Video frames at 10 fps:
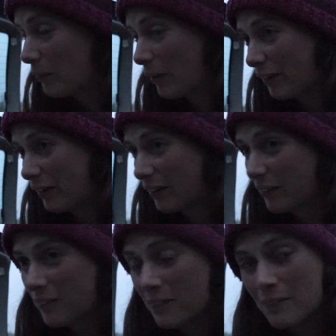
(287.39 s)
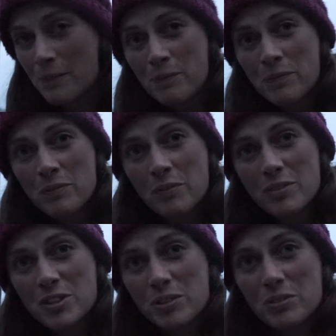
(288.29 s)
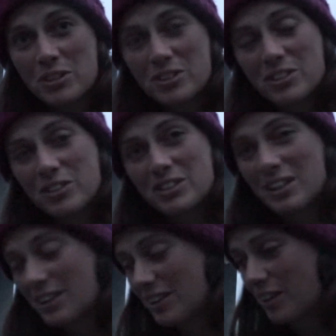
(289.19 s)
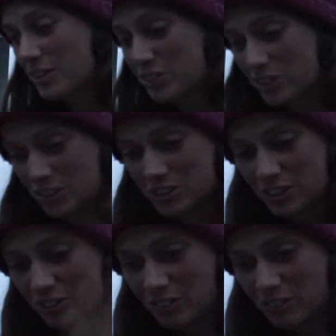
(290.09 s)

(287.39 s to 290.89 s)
I think. She was just sitting there, and she just didn't